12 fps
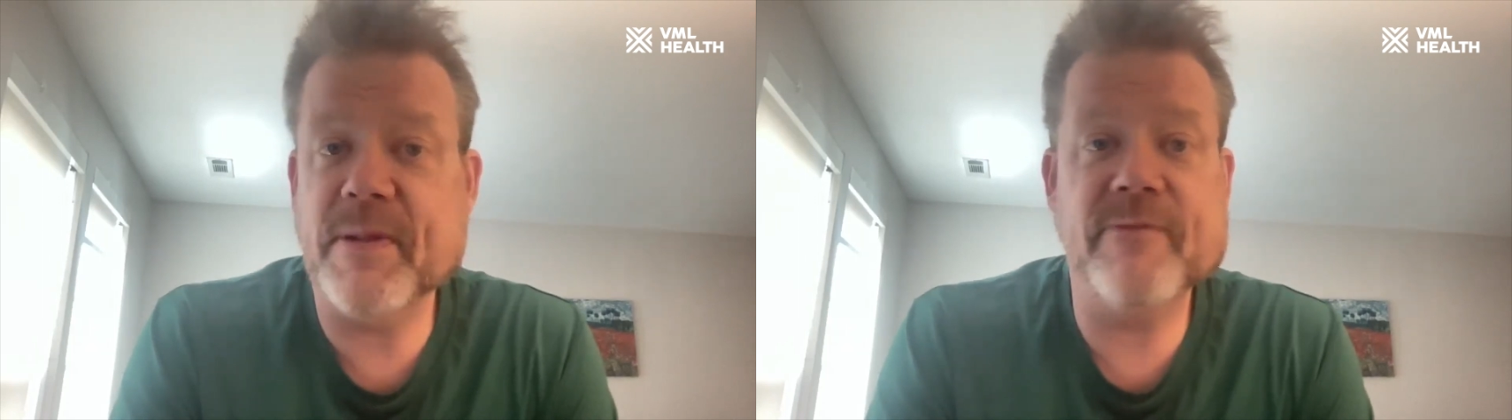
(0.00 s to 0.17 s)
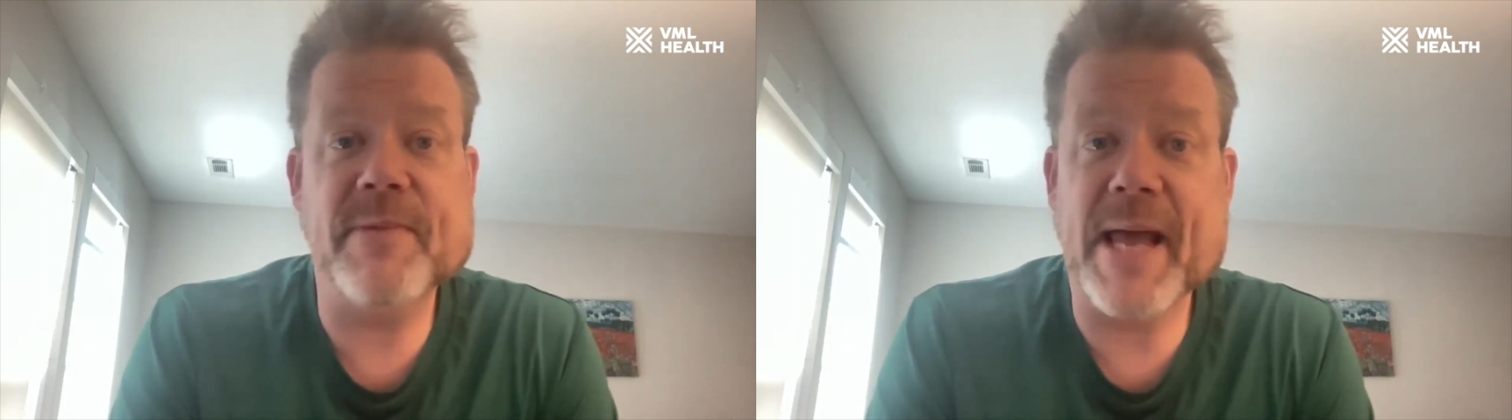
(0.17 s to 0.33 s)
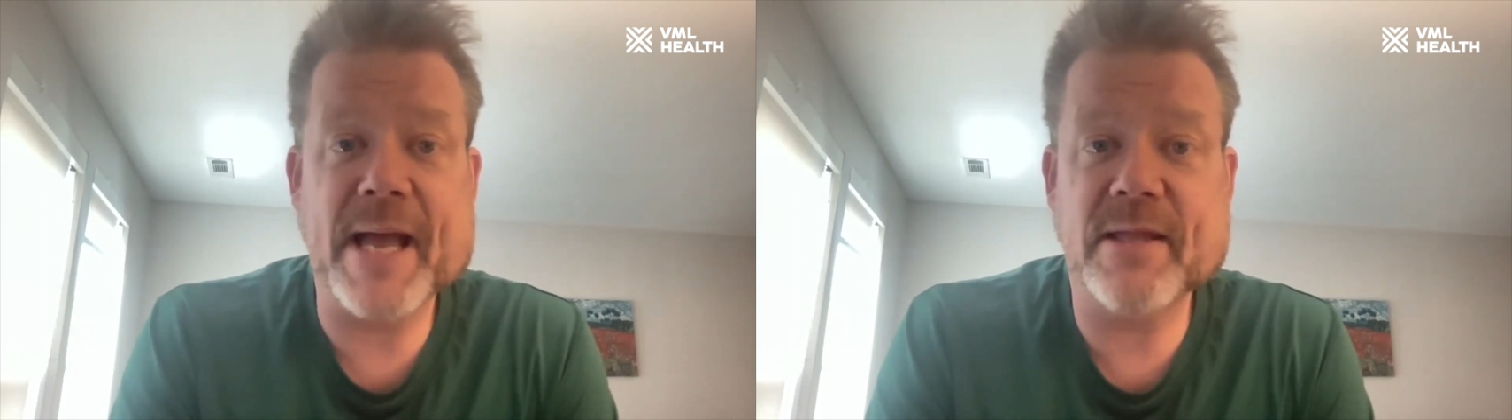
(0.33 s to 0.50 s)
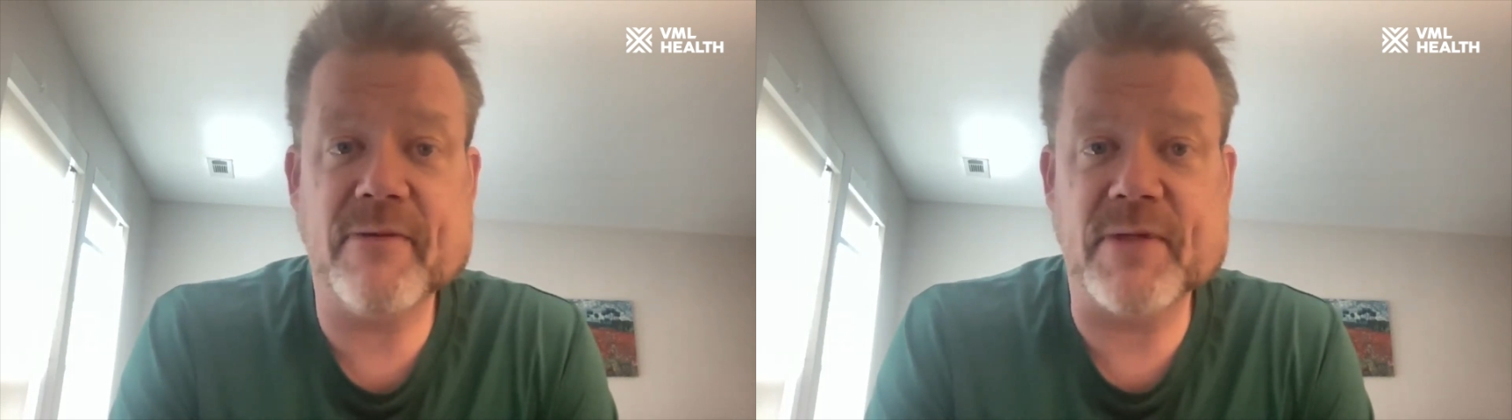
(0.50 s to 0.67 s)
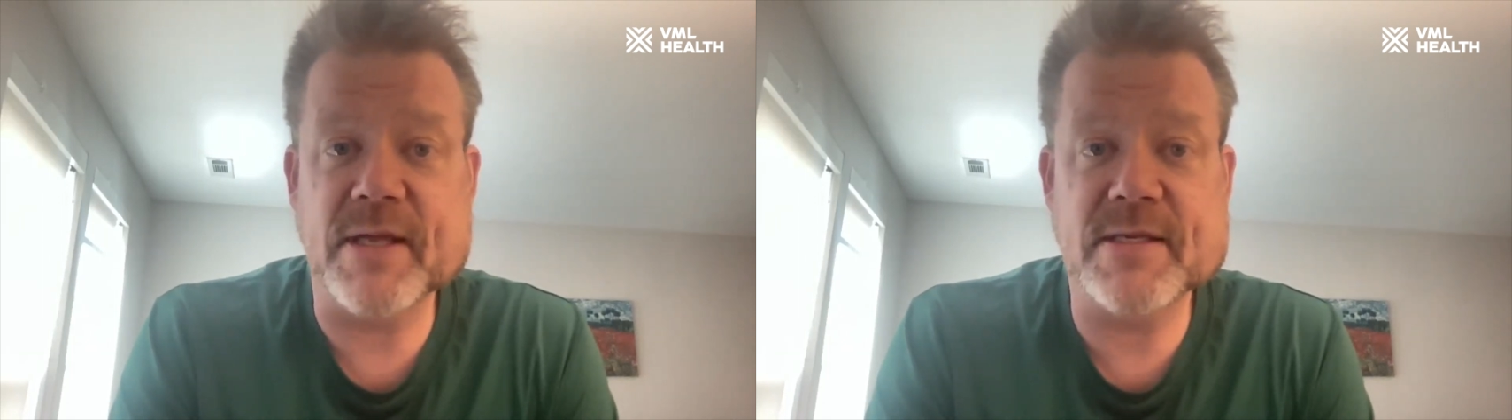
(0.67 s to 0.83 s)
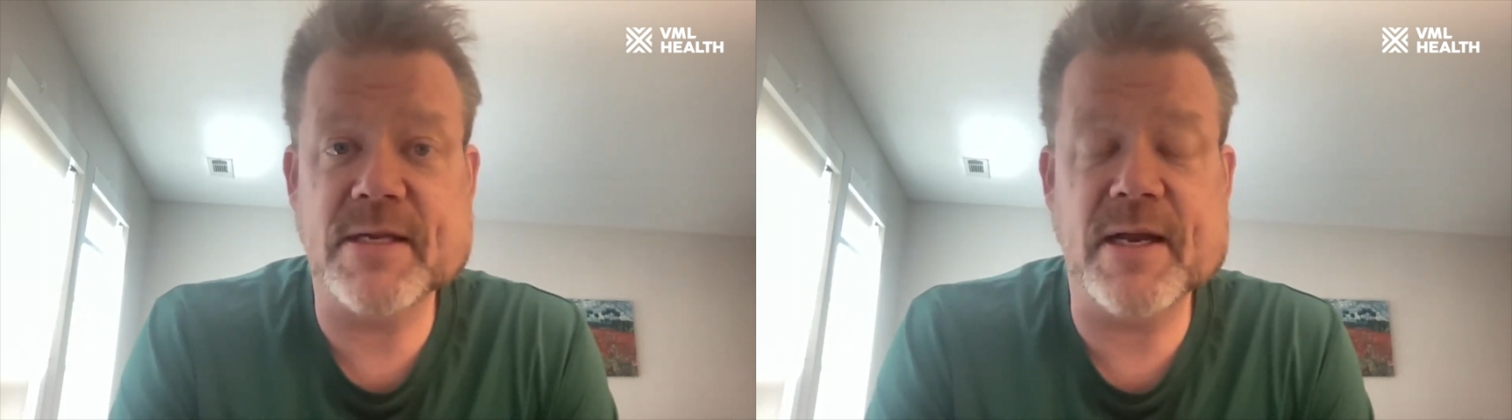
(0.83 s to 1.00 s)
have been
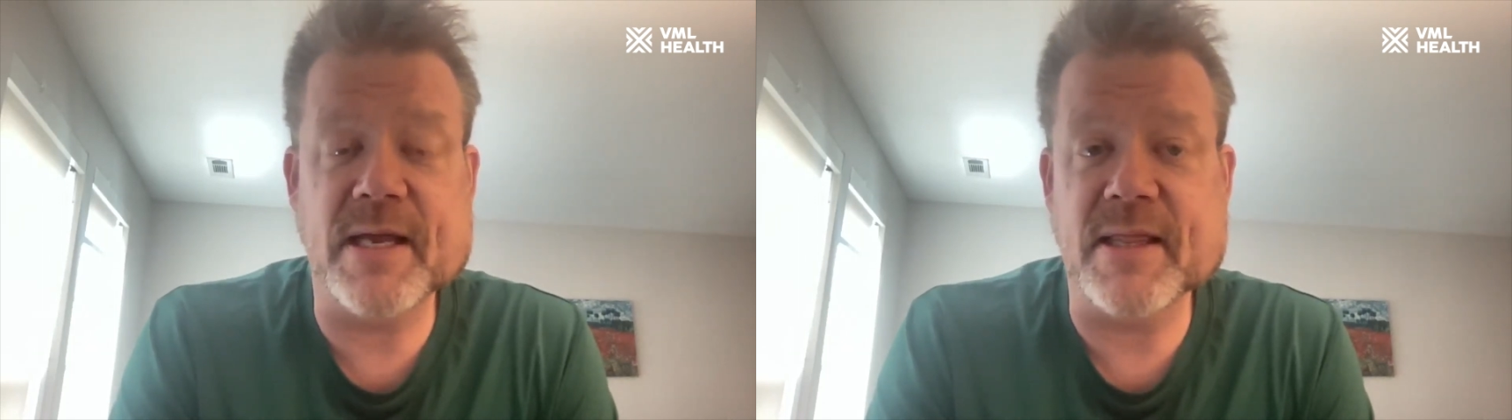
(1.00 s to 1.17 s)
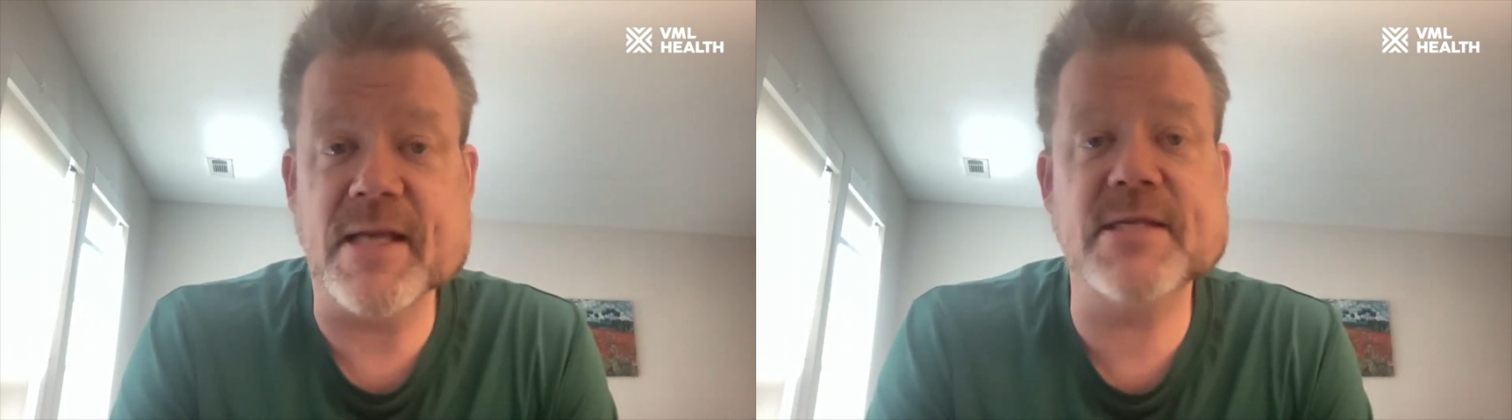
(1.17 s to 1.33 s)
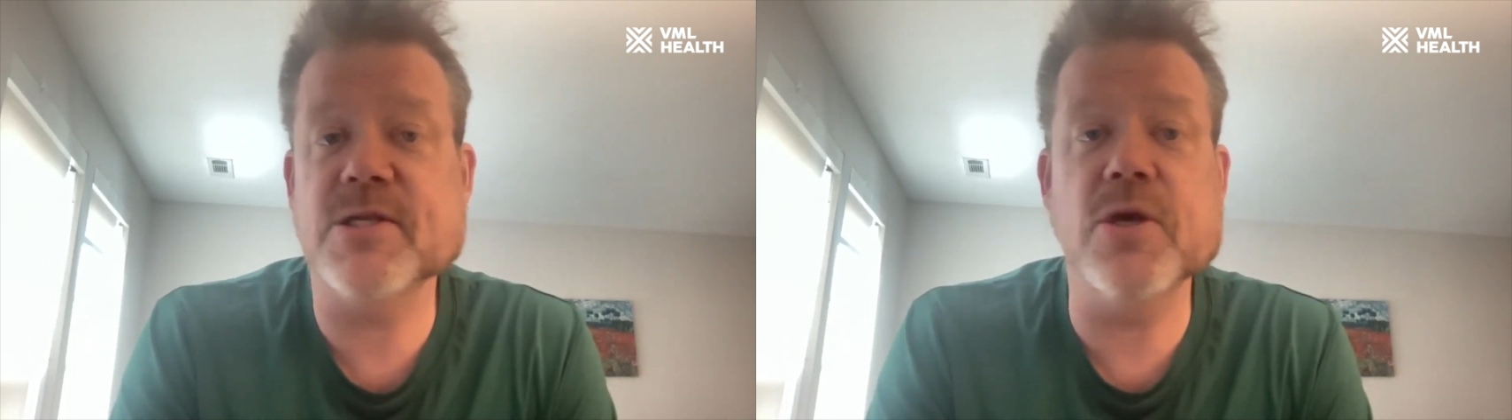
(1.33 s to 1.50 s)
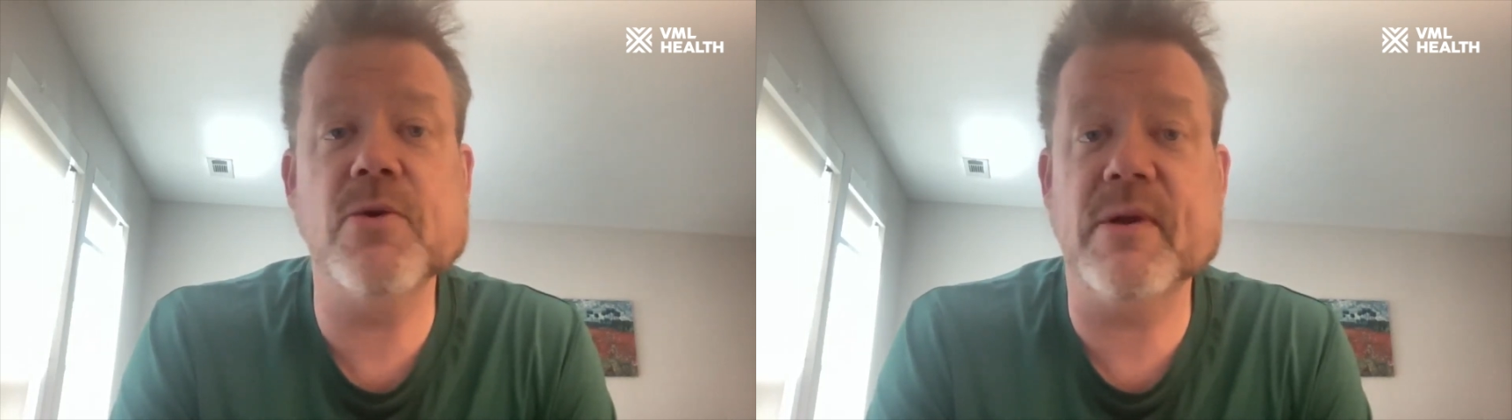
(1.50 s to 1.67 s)
actively studying this new